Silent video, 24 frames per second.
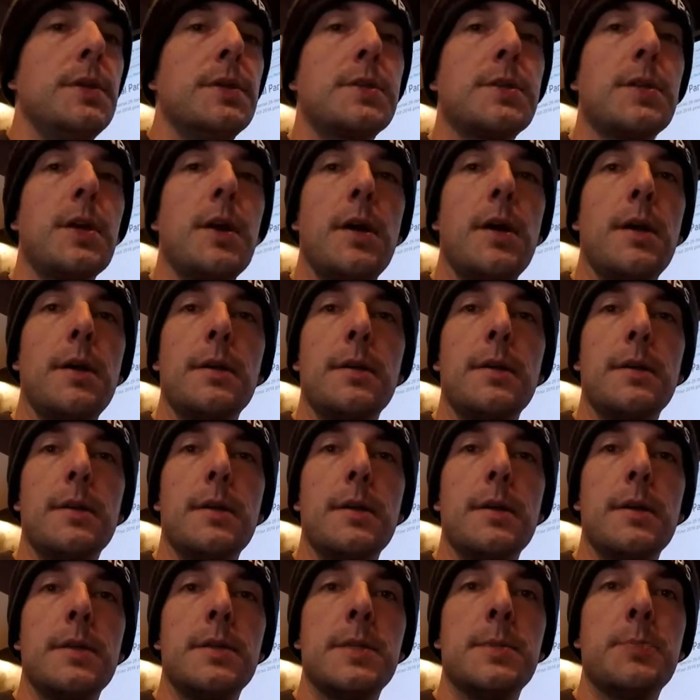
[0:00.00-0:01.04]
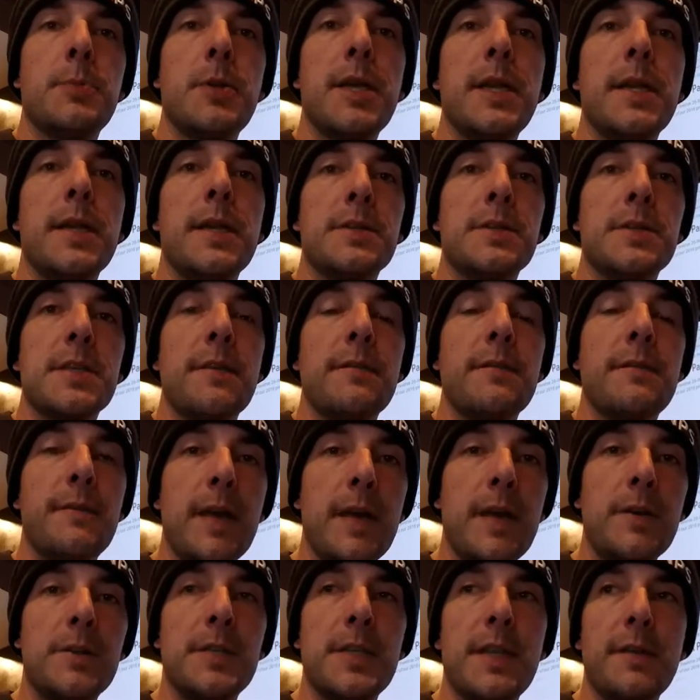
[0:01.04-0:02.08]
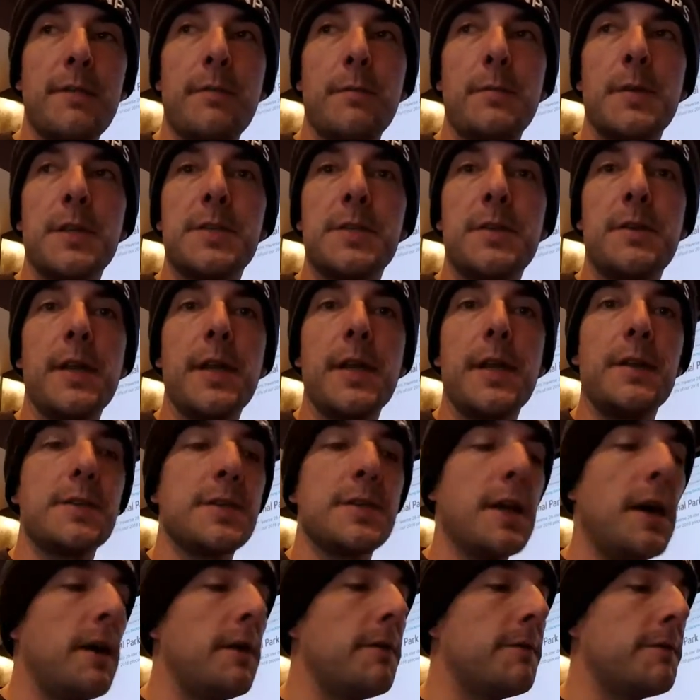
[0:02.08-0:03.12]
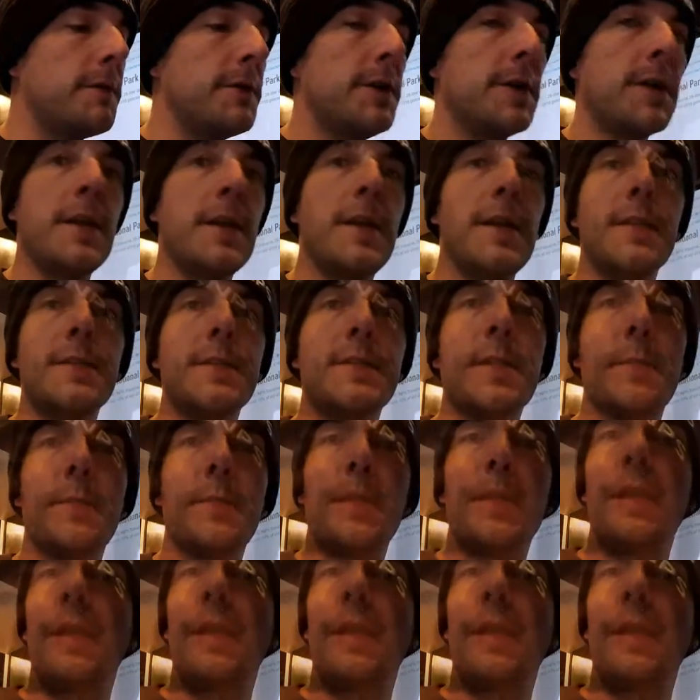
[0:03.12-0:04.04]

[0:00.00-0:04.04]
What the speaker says: you start depleting yourself of energy from exerting yourself. Anyone serious